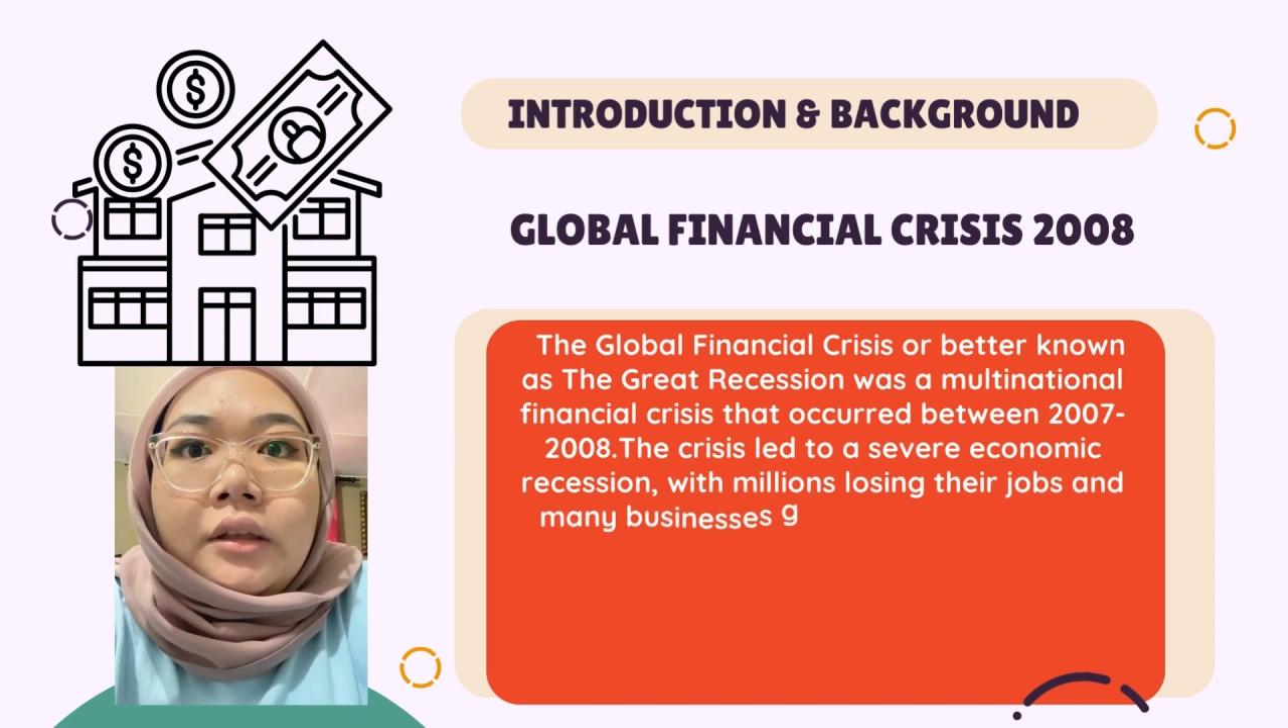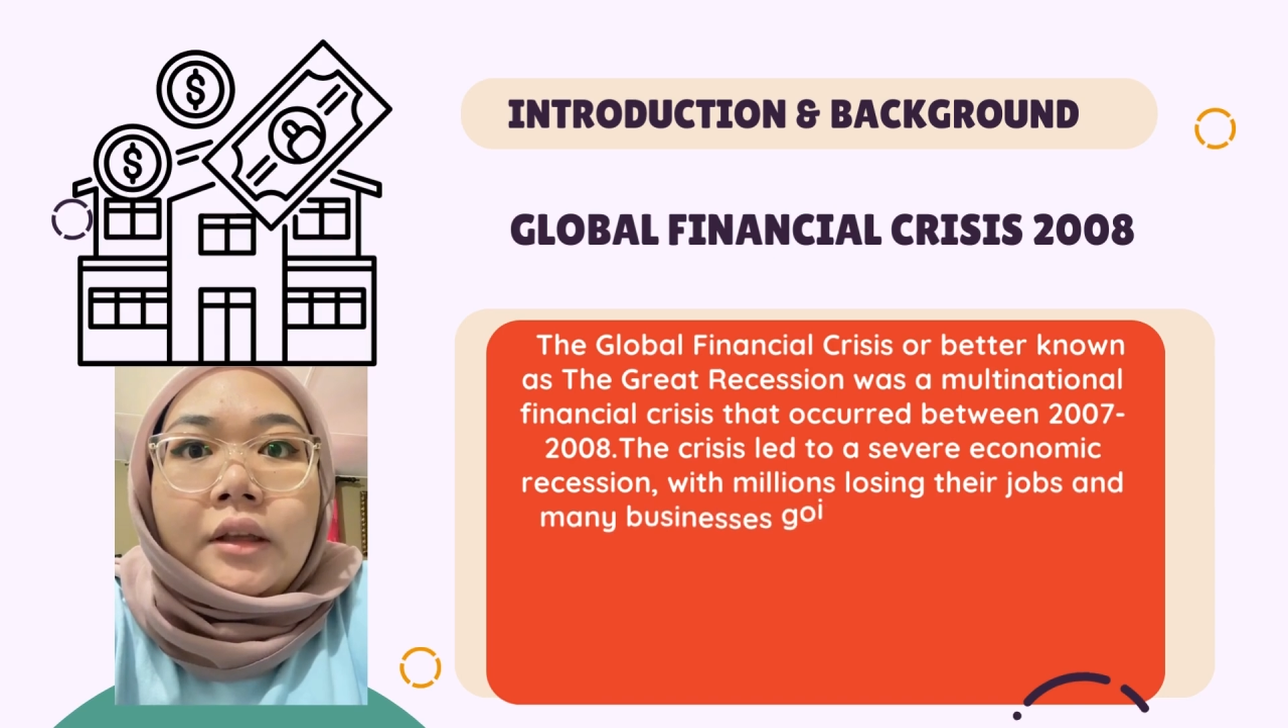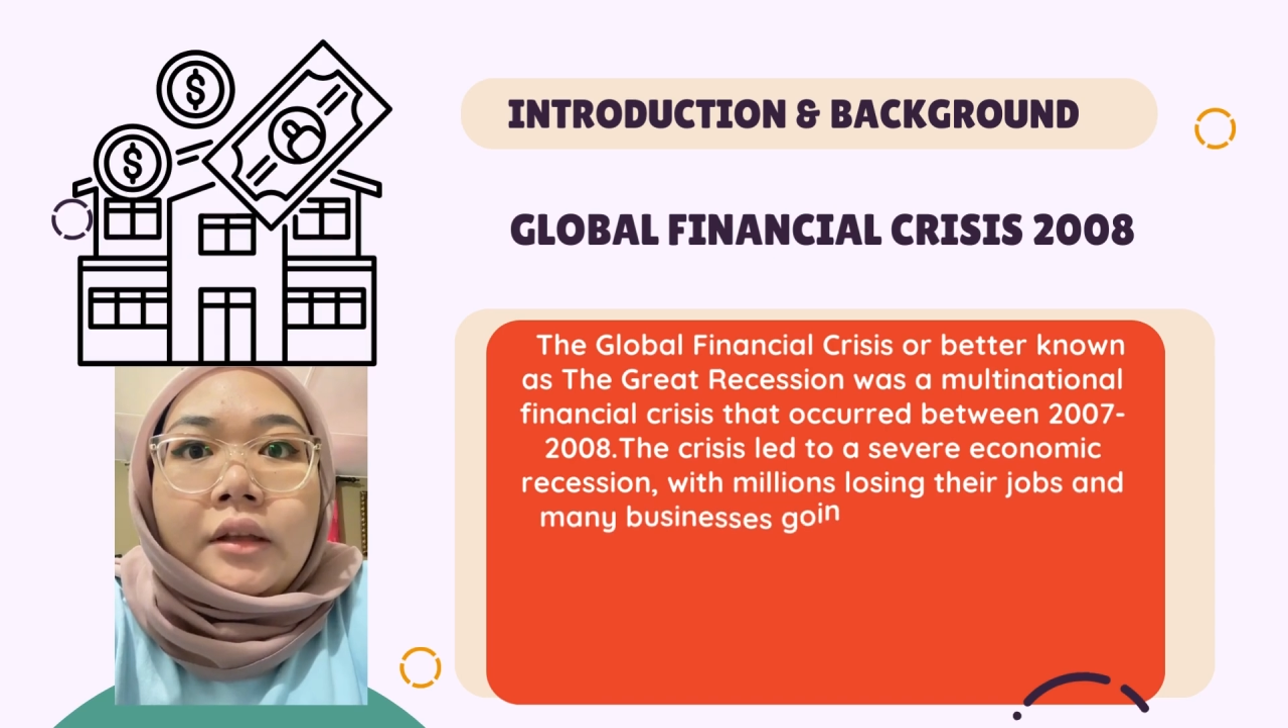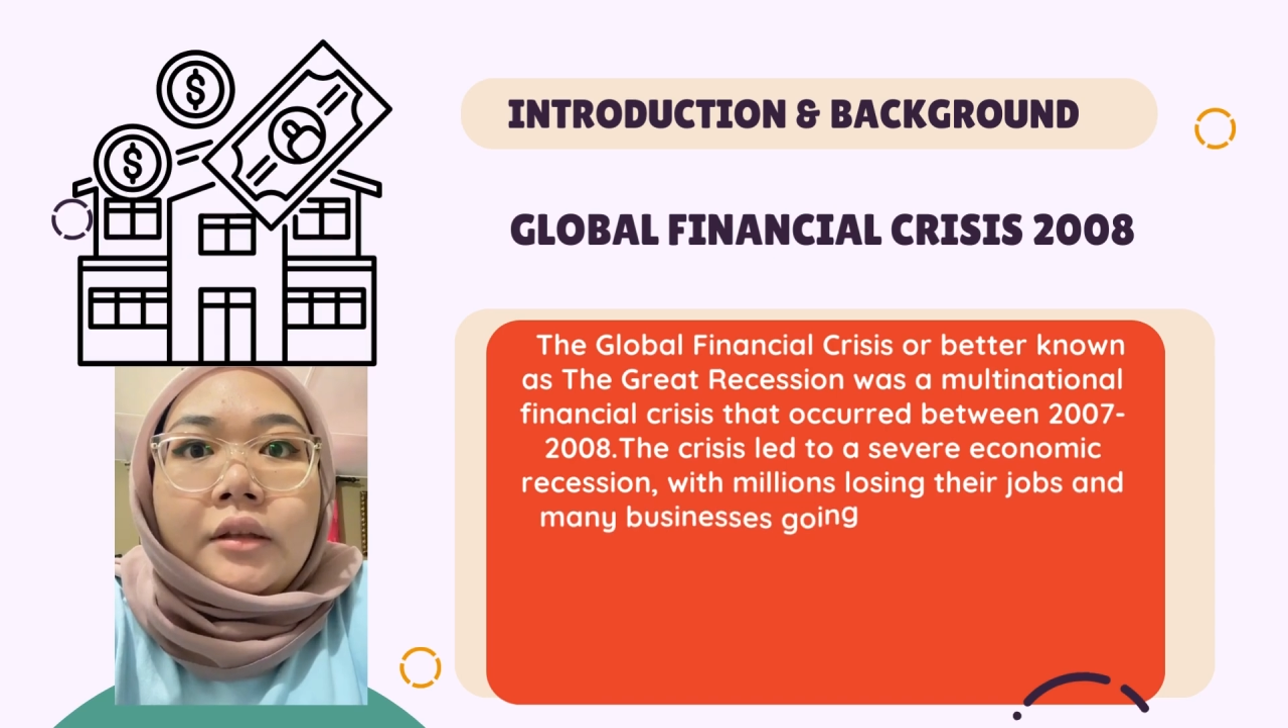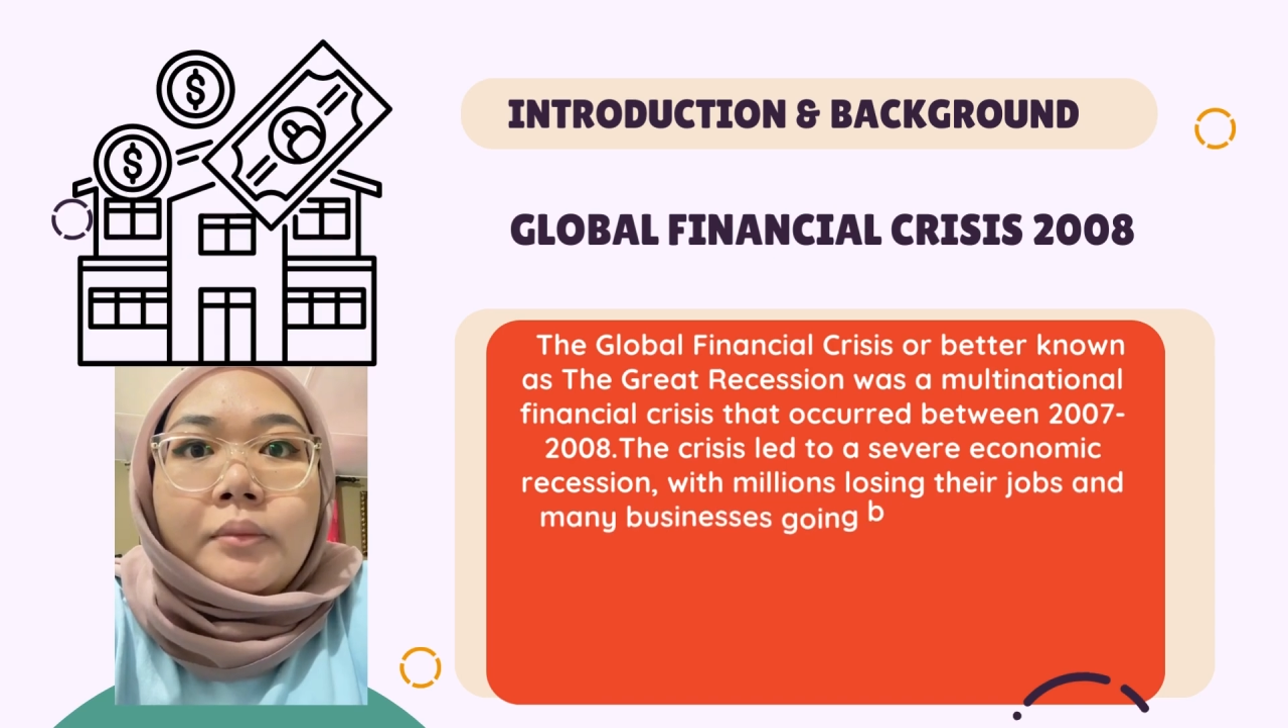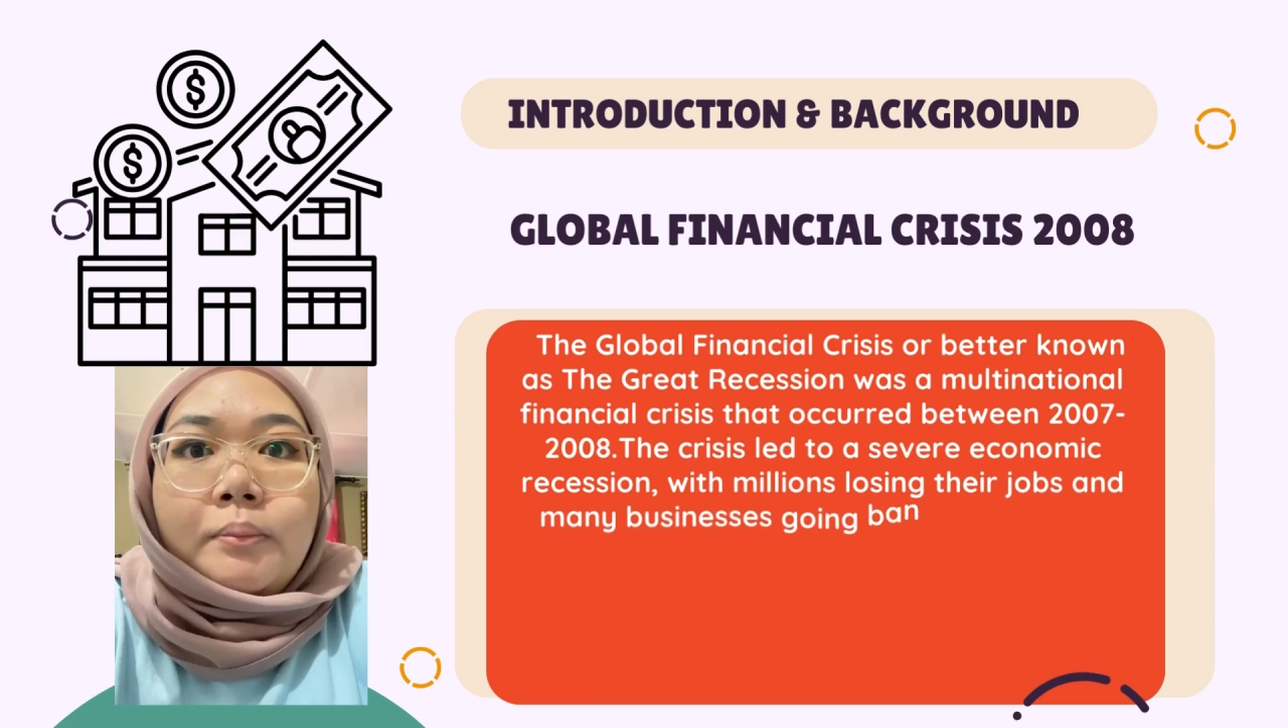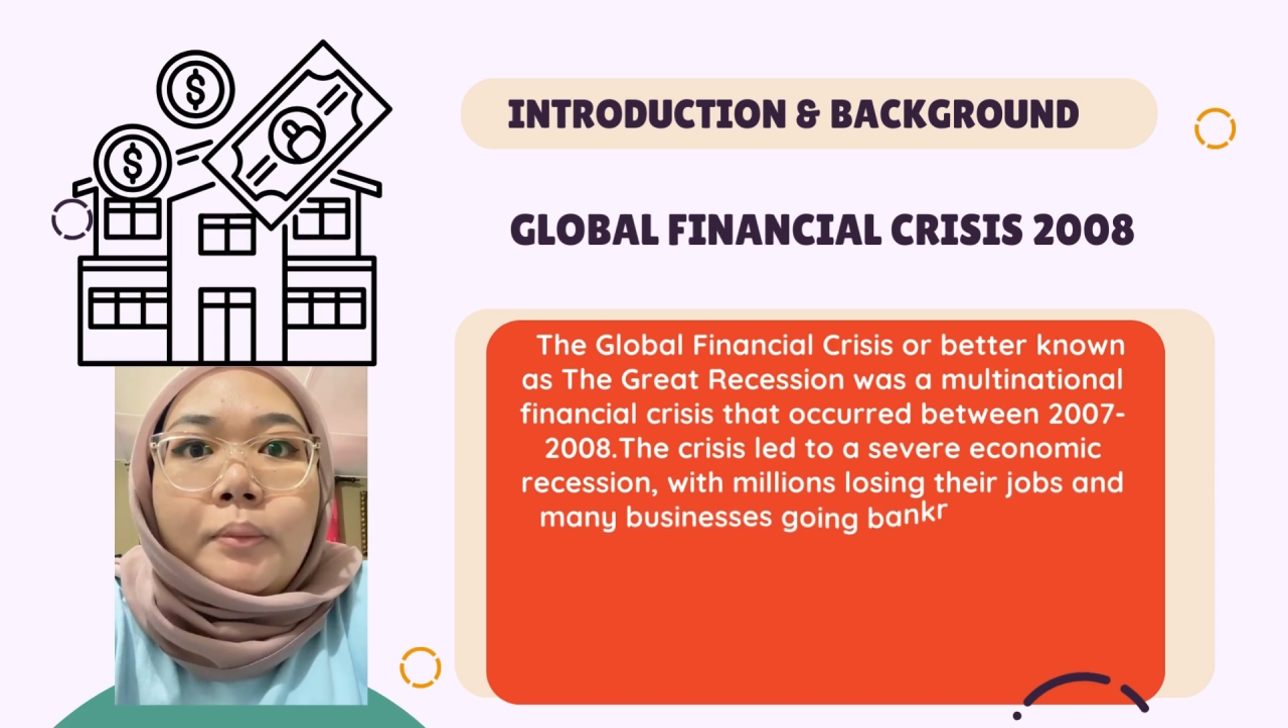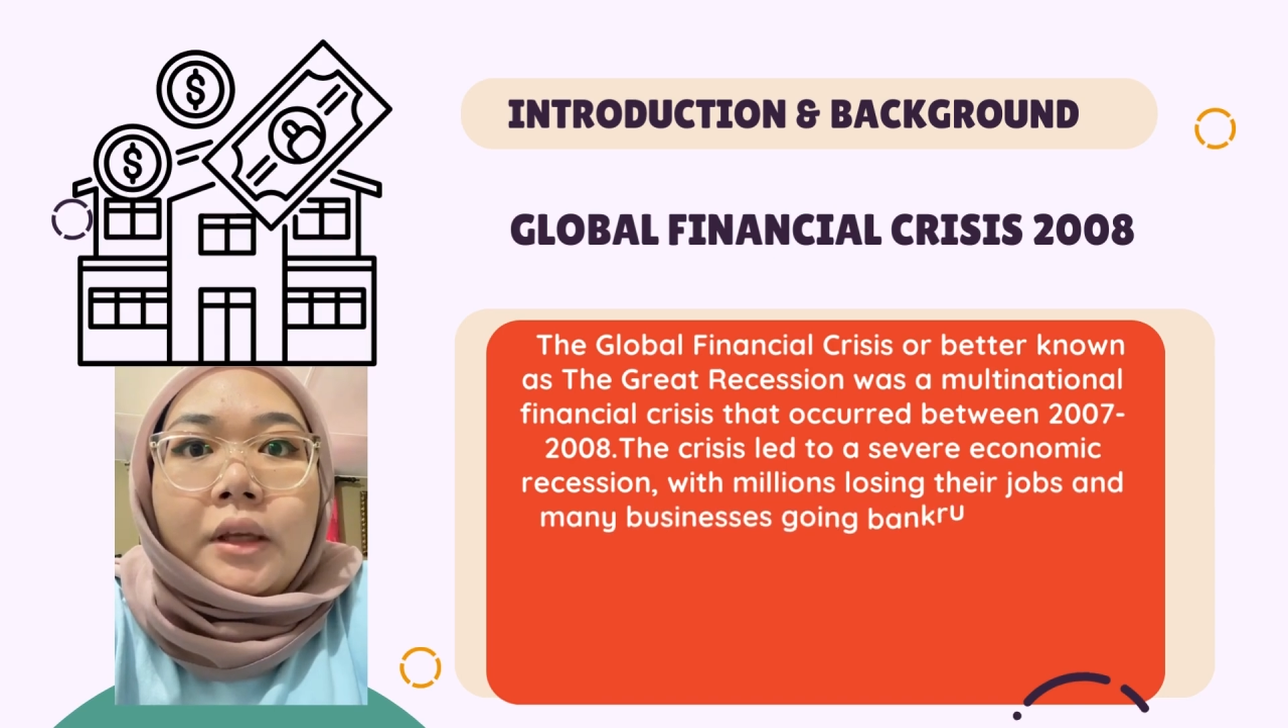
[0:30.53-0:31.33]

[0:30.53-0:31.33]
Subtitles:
States